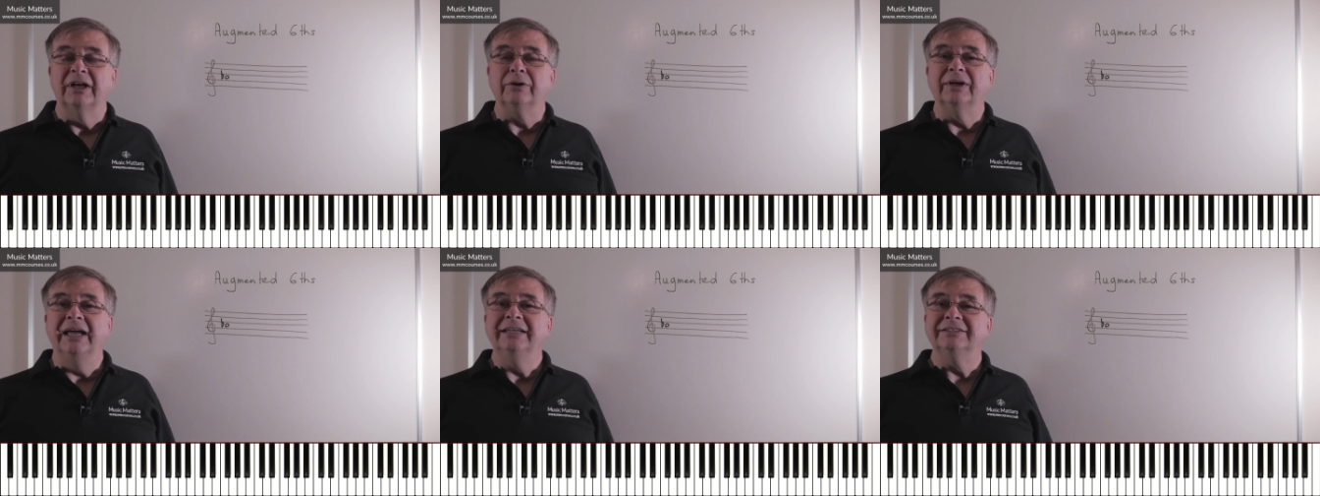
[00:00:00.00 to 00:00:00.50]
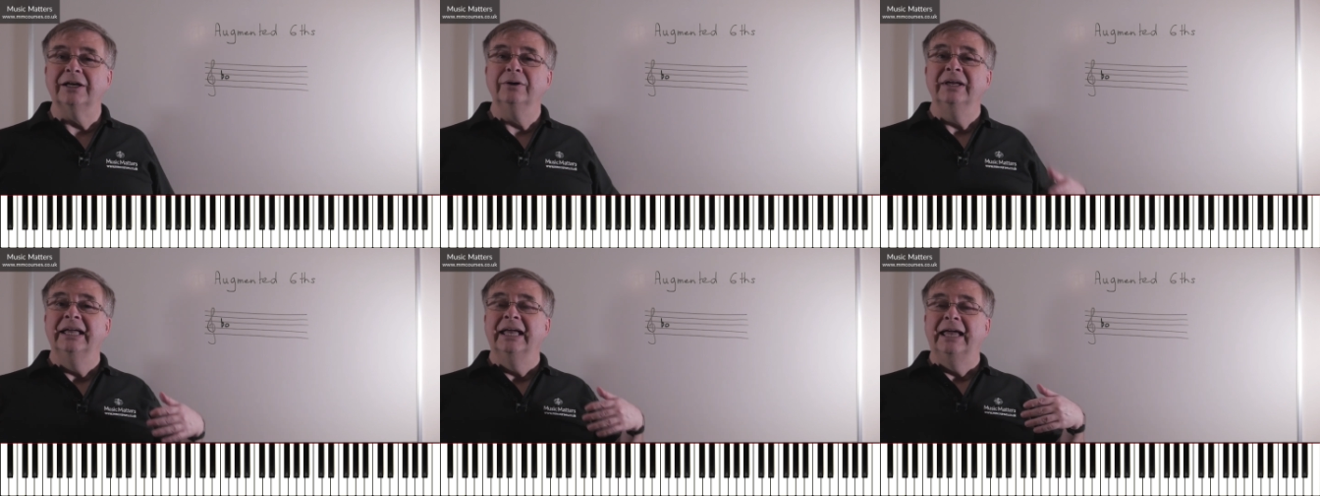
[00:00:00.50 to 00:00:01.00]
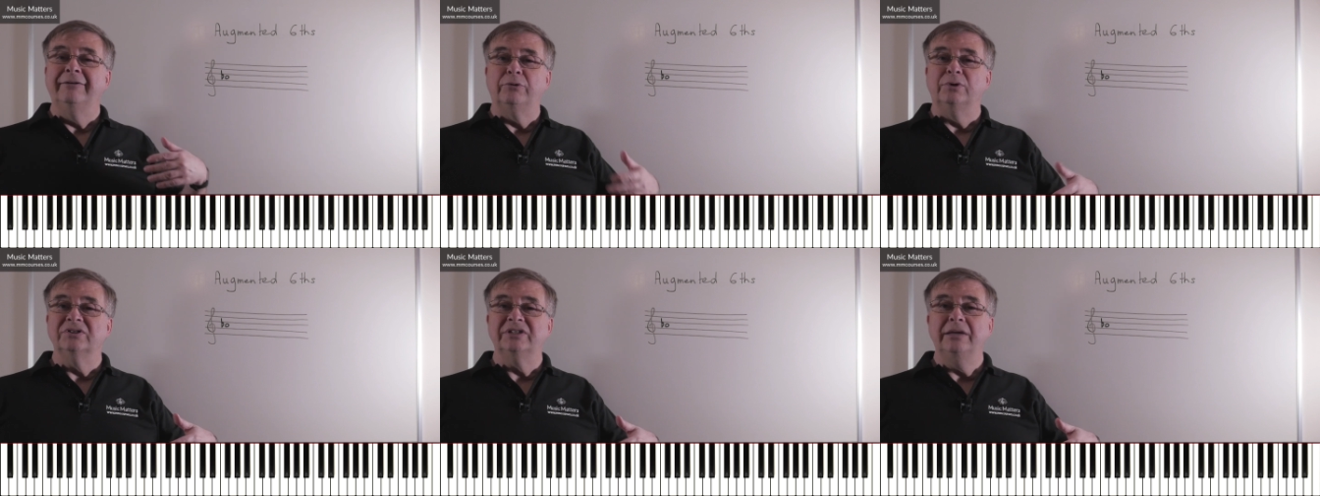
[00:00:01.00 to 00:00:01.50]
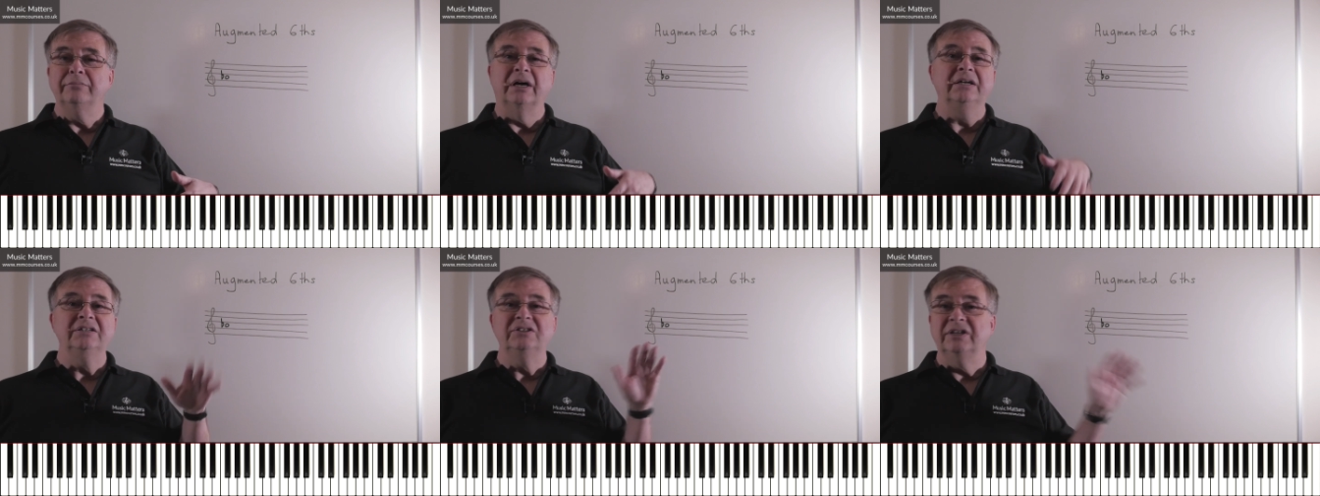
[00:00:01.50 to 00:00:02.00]
Okay, so if you're in C
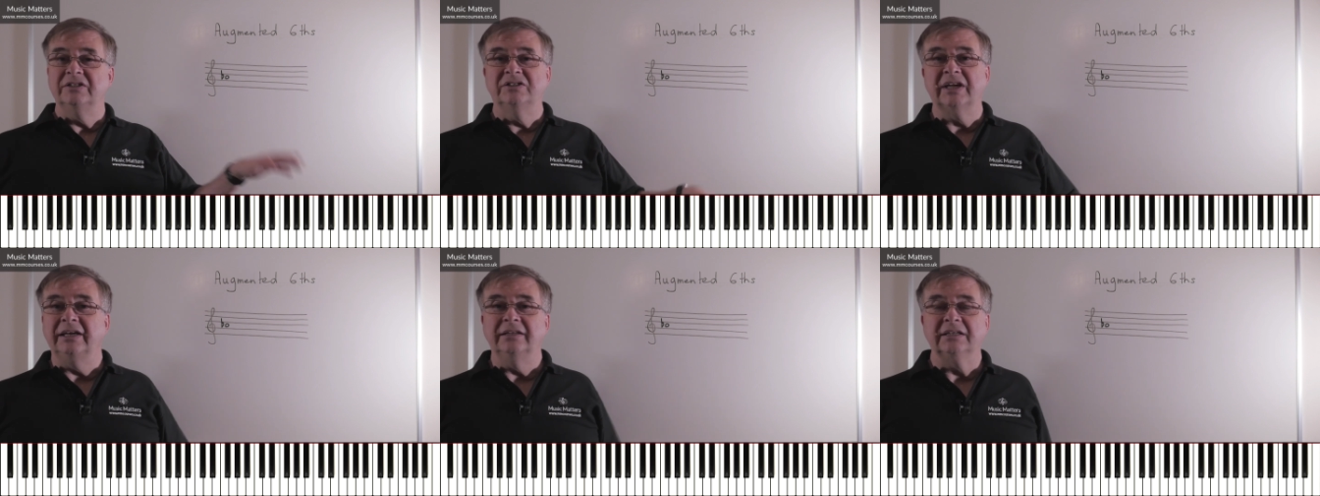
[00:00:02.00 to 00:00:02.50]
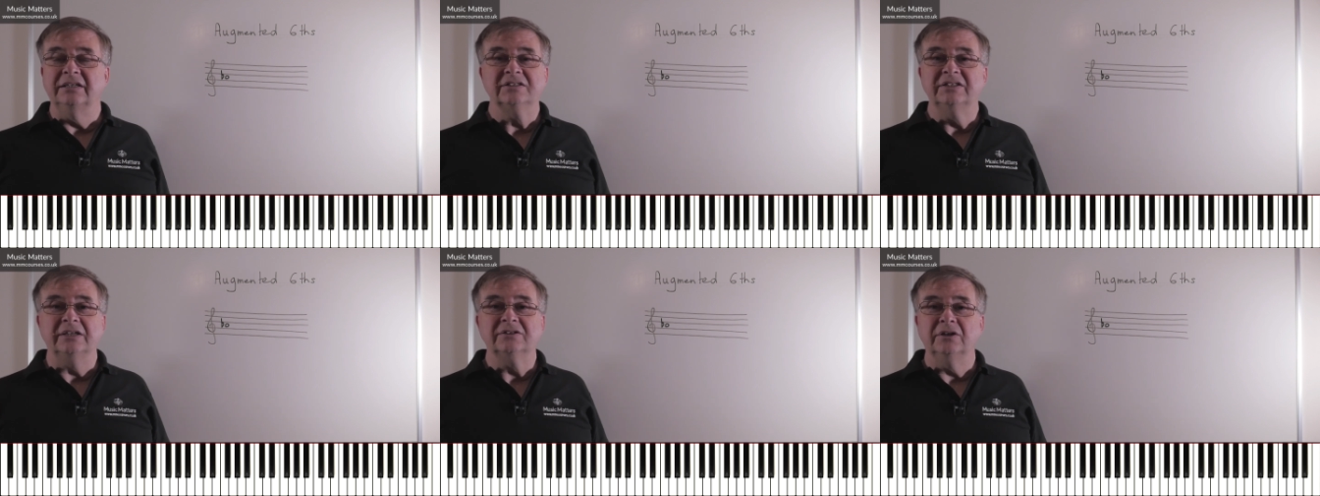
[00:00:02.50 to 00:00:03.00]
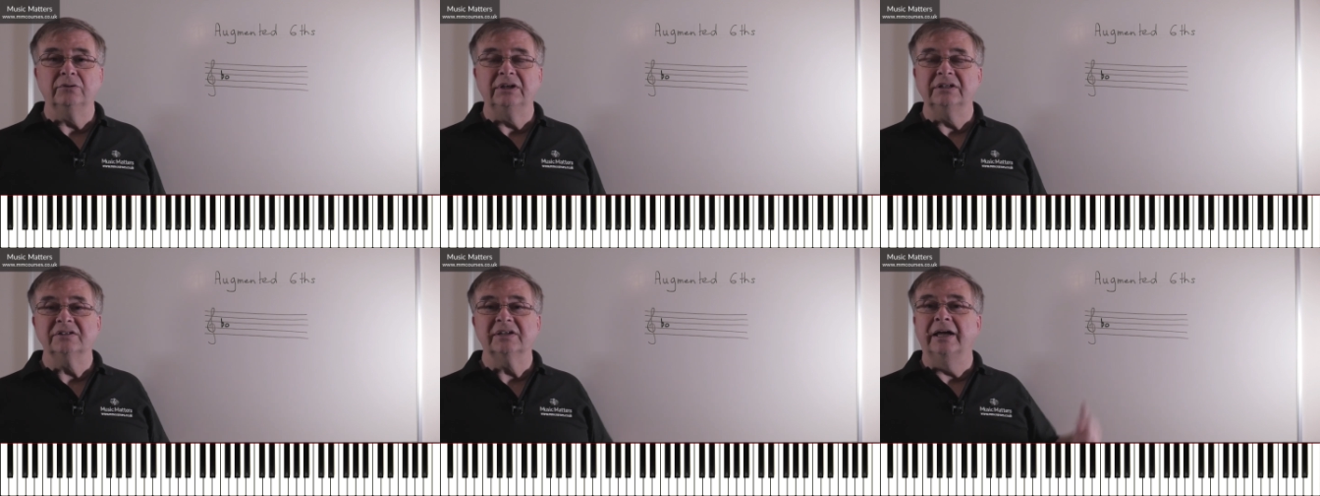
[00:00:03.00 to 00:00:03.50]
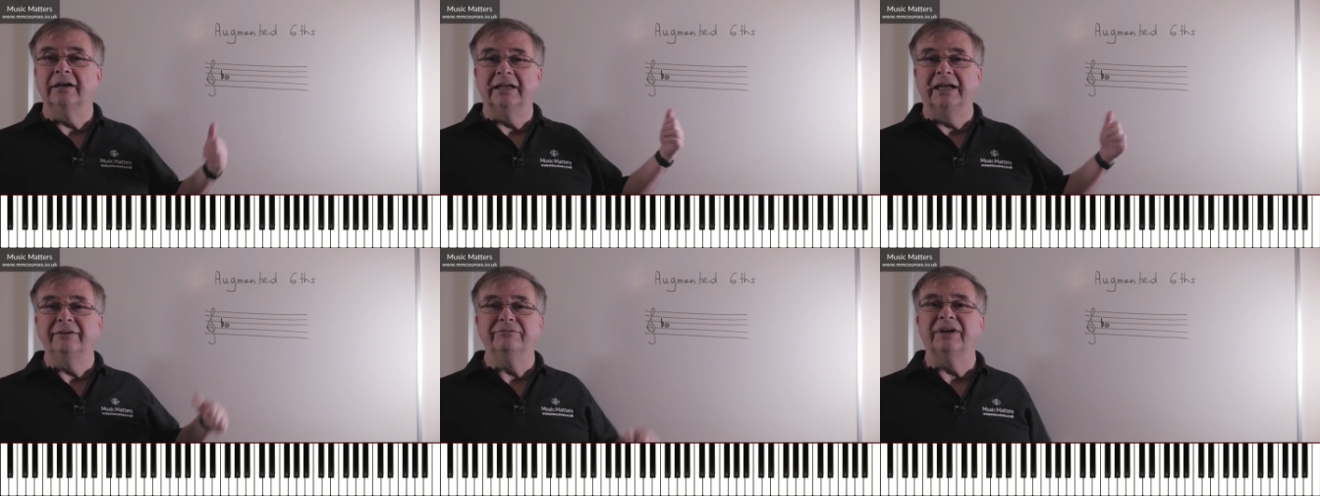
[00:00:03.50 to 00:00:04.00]
minor, just take the sixth degree of the scale,
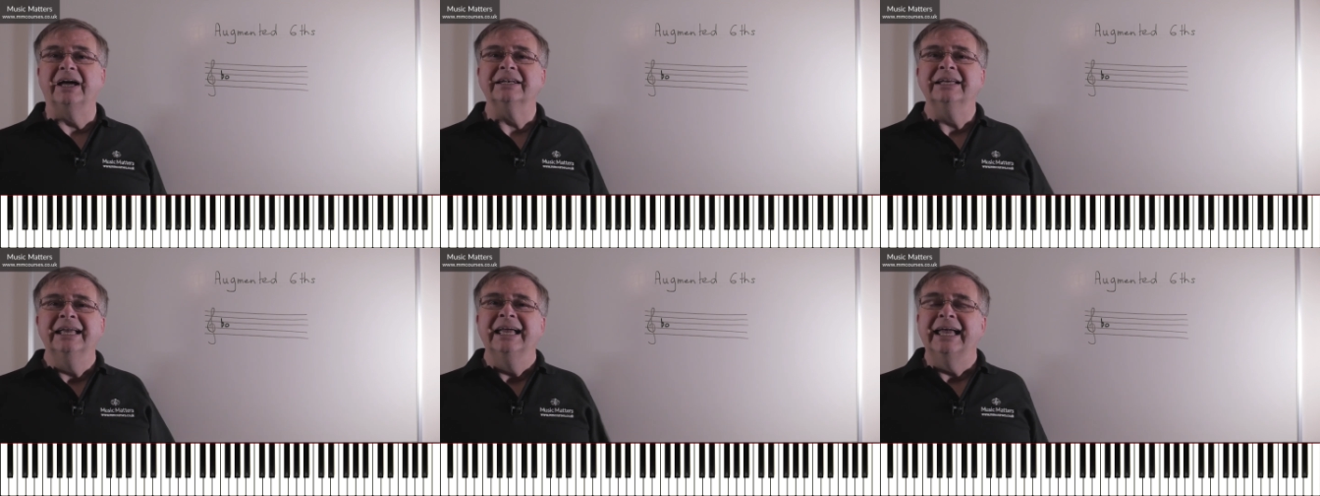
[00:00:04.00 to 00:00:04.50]
A flat.